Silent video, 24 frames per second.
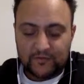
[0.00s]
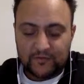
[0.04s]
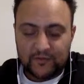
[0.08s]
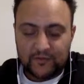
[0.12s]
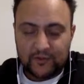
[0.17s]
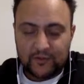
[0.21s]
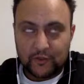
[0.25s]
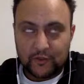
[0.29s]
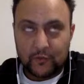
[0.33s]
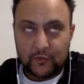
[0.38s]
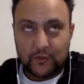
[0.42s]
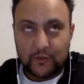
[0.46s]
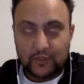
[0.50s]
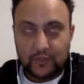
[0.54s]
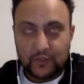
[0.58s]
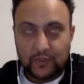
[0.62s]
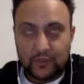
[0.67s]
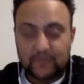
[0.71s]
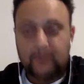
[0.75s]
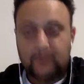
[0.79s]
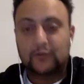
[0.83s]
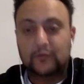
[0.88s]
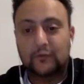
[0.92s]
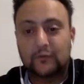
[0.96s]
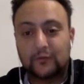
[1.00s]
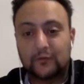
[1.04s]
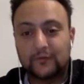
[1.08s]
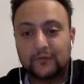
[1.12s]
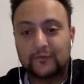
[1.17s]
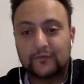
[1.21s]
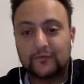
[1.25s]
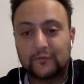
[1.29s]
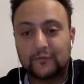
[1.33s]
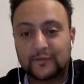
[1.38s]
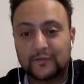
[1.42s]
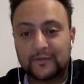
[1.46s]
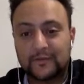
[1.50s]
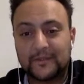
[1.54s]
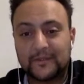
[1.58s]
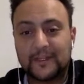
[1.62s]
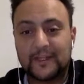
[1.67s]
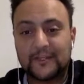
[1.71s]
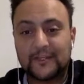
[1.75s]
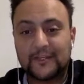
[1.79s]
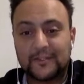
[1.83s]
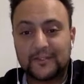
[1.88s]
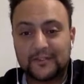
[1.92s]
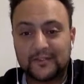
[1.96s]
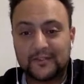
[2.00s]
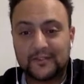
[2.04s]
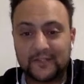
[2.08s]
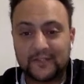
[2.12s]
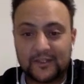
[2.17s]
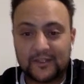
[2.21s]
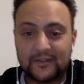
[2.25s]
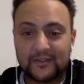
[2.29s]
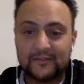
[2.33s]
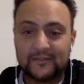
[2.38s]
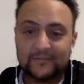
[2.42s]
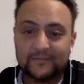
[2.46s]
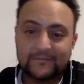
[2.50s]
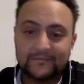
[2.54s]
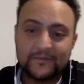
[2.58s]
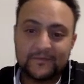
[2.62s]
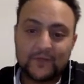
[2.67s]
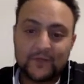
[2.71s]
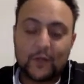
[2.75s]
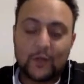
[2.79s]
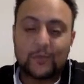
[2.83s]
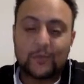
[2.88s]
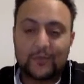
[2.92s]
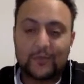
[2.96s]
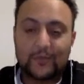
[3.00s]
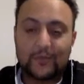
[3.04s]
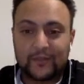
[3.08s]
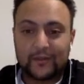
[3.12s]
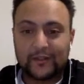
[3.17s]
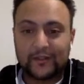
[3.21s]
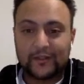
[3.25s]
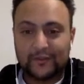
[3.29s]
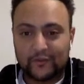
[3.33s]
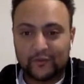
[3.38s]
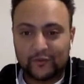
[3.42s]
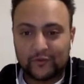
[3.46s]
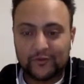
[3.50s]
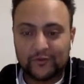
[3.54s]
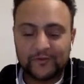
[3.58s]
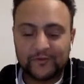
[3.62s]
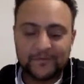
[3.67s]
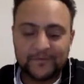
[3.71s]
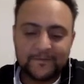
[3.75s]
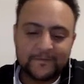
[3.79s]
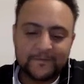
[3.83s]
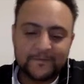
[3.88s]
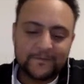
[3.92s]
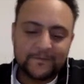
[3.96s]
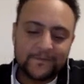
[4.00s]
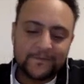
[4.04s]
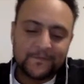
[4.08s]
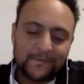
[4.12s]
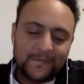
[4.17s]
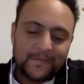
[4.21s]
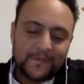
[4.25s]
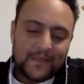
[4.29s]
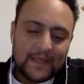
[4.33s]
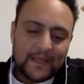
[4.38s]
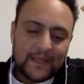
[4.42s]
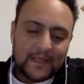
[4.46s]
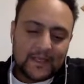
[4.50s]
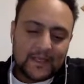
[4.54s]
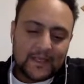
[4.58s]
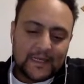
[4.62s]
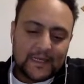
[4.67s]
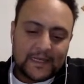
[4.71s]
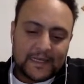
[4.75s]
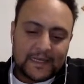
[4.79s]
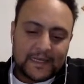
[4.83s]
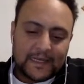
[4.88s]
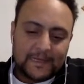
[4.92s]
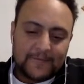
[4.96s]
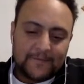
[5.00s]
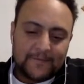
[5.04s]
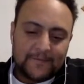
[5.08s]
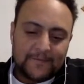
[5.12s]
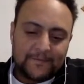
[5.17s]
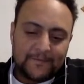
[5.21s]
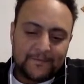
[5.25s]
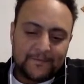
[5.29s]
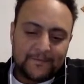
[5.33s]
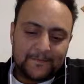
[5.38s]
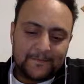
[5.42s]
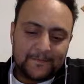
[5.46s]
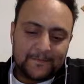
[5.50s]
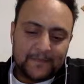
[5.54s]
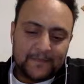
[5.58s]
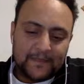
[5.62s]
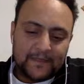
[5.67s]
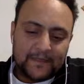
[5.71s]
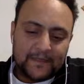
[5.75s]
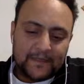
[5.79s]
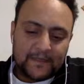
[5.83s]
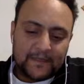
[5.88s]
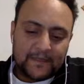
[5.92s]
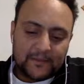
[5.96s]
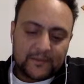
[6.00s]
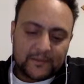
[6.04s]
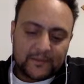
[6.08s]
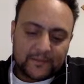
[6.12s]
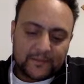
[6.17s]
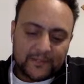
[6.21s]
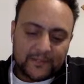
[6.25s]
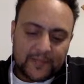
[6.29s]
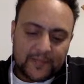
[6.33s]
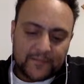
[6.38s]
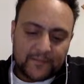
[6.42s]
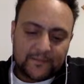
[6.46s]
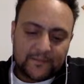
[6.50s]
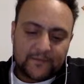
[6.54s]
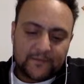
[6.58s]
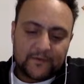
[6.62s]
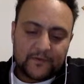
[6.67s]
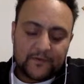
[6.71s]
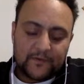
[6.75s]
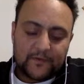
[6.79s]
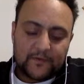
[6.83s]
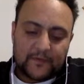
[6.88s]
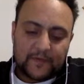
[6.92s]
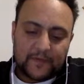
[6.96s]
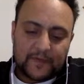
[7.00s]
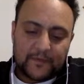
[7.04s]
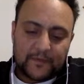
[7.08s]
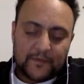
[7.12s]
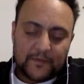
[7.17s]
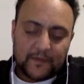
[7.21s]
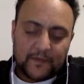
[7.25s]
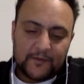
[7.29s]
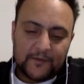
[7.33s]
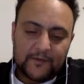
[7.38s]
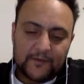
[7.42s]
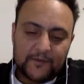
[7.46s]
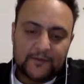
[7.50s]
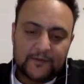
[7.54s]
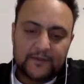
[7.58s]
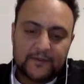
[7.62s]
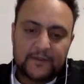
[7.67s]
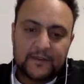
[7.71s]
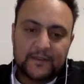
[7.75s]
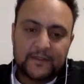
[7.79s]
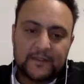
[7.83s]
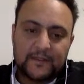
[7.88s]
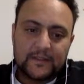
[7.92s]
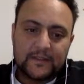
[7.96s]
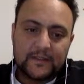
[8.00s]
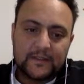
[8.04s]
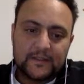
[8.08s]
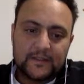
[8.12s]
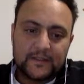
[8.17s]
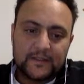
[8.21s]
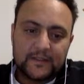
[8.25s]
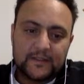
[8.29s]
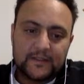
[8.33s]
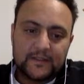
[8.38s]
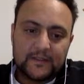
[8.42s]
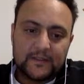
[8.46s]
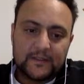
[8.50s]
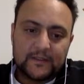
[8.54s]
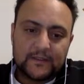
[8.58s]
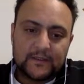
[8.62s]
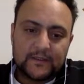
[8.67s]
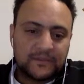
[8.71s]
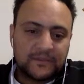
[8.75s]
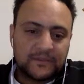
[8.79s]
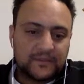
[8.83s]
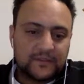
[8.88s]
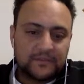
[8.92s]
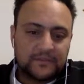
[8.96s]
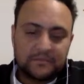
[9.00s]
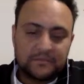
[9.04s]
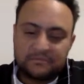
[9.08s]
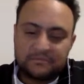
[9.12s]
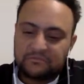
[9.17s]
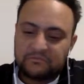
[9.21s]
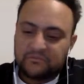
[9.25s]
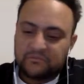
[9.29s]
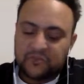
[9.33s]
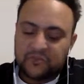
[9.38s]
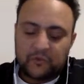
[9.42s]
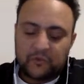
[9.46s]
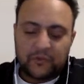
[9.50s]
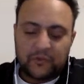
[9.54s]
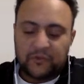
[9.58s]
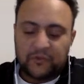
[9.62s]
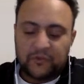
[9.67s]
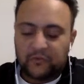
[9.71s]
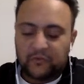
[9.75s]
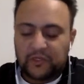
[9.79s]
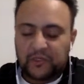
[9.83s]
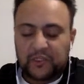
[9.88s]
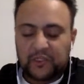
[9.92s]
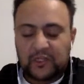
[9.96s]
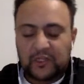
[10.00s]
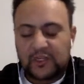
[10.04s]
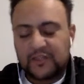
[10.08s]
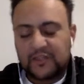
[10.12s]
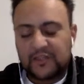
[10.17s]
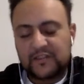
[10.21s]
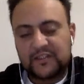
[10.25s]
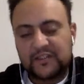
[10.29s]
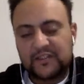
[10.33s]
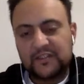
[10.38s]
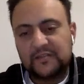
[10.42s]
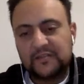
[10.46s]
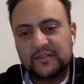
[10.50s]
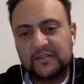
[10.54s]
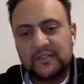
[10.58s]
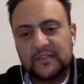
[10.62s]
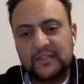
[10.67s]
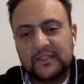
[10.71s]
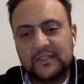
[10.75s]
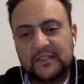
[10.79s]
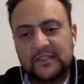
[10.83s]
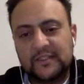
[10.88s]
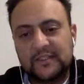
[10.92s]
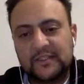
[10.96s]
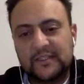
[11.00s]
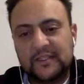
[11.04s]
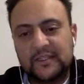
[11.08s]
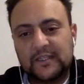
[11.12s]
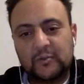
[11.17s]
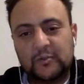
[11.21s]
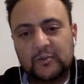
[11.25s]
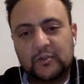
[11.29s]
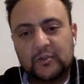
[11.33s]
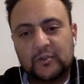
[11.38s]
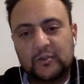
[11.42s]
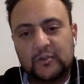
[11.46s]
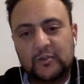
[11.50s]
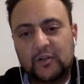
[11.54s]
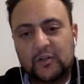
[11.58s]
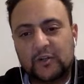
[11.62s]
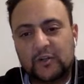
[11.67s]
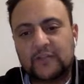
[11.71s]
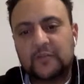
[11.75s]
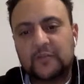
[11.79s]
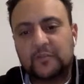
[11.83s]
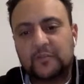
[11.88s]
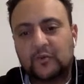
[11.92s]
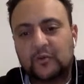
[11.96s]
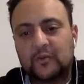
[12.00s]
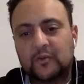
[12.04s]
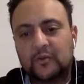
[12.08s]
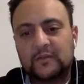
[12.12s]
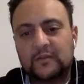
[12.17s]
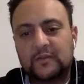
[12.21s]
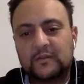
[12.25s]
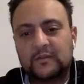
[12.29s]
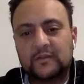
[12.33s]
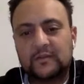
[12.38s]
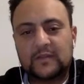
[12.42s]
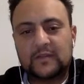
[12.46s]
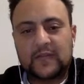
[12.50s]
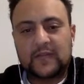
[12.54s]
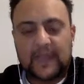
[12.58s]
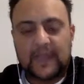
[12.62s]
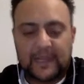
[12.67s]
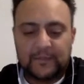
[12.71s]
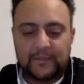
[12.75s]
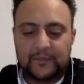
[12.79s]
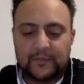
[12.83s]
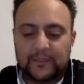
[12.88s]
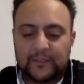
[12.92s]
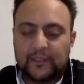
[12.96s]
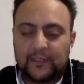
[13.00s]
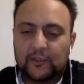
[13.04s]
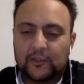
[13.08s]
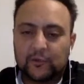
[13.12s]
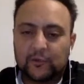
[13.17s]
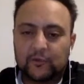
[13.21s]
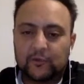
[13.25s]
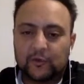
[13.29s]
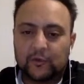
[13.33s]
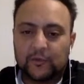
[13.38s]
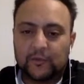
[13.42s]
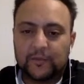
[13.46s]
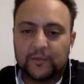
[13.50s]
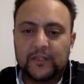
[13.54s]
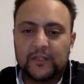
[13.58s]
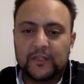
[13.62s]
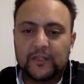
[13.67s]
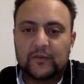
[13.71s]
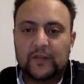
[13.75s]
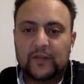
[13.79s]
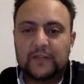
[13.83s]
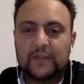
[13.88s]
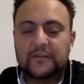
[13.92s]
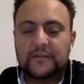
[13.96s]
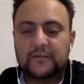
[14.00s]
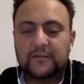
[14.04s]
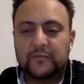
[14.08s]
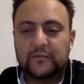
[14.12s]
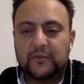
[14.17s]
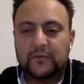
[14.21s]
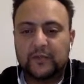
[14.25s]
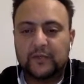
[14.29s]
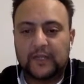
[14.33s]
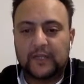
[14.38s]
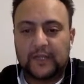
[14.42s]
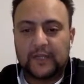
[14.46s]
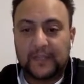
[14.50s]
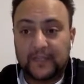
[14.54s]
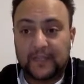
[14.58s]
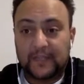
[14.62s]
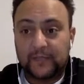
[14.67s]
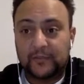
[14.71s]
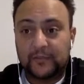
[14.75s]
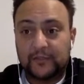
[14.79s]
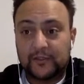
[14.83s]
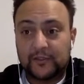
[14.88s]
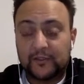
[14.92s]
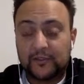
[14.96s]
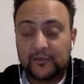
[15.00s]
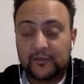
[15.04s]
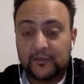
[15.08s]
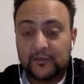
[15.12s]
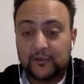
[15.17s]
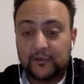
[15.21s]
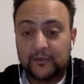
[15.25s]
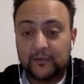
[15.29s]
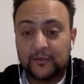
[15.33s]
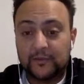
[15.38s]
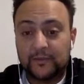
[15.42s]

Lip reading: works for a law enforcement agency at a Commonwealth level. Mm-hmm. There was a chap who made a post. It was 2 or 3 lines that he would not support a political group, but he'd rather support another political group.